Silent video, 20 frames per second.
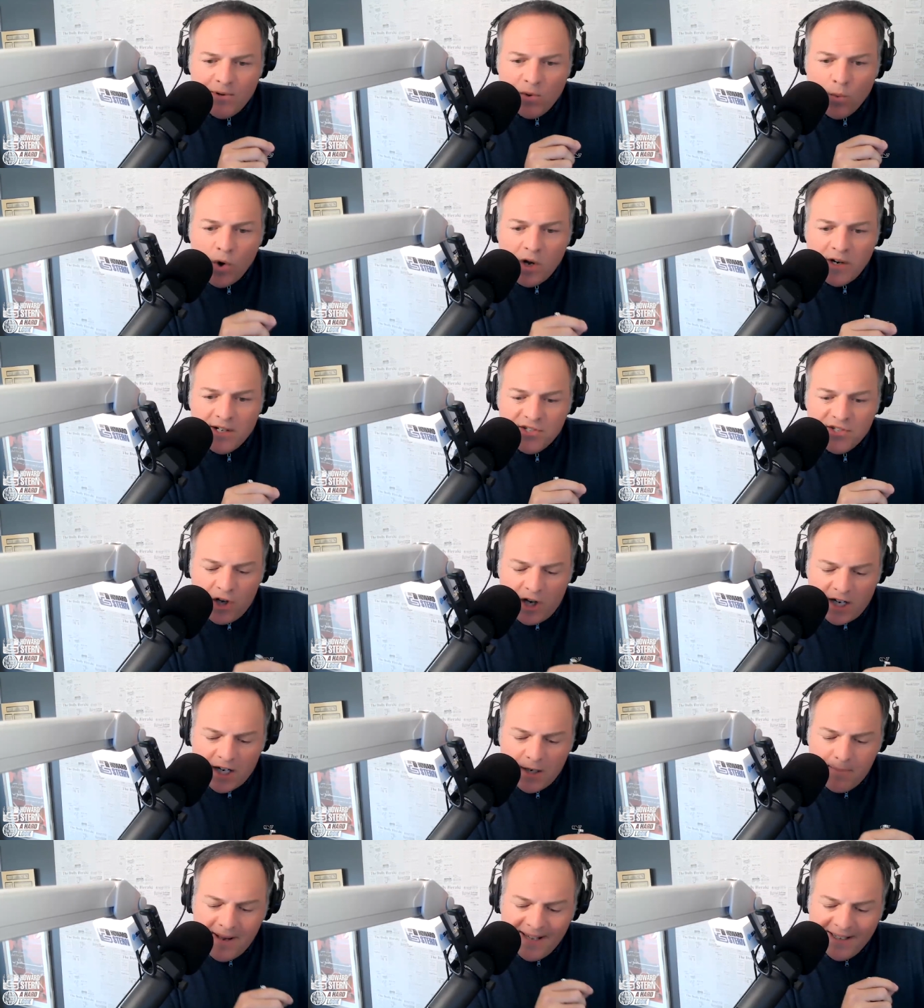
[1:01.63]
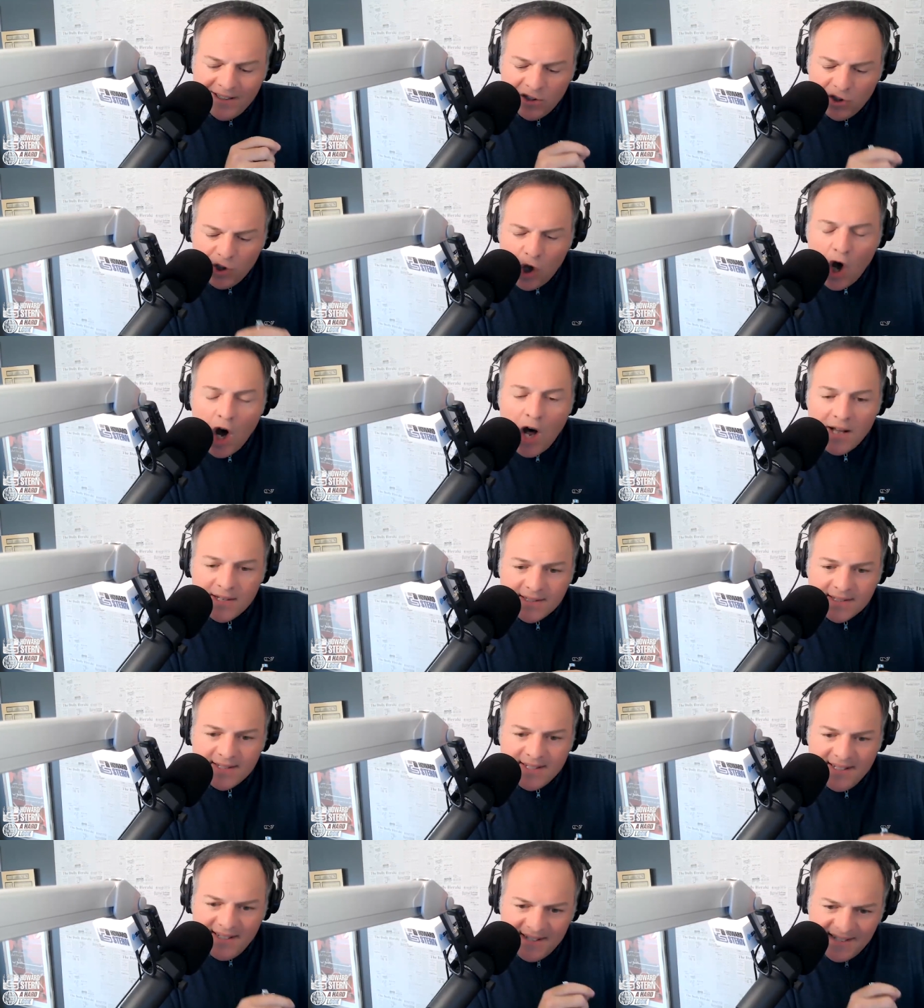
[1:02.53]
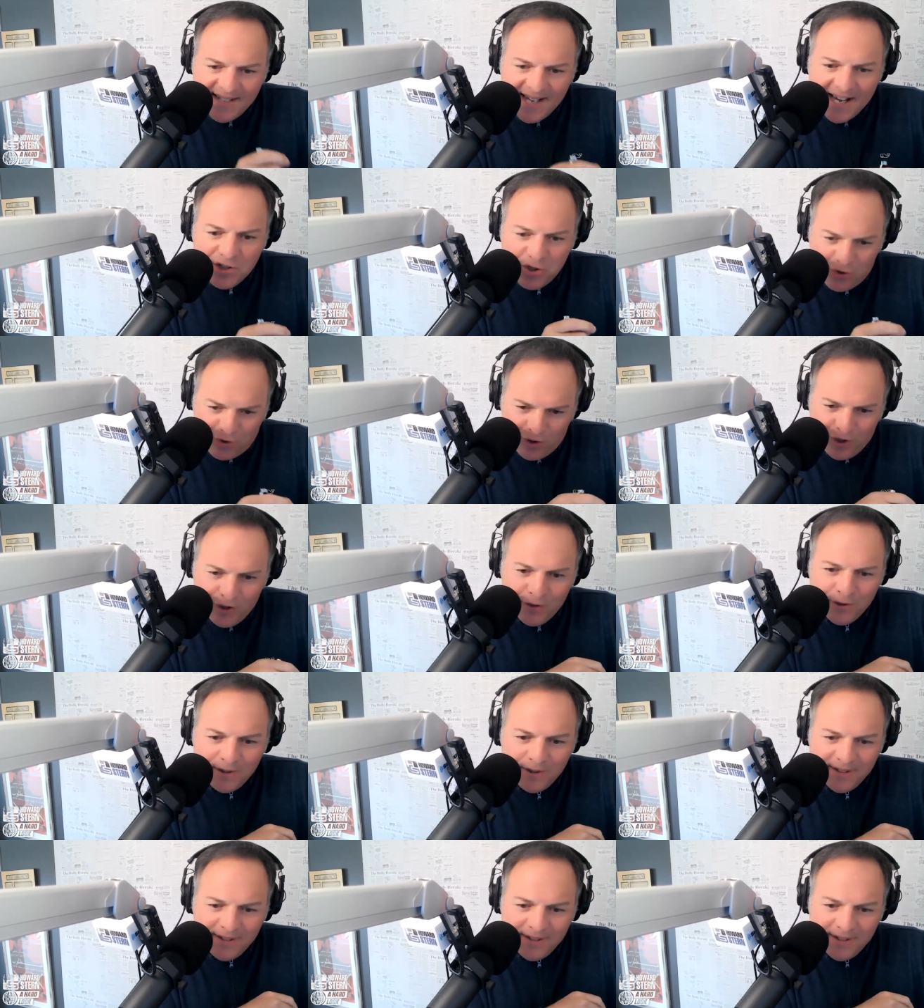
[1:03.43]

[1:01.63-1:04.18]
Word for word: and want to talk about Lost. Is that true?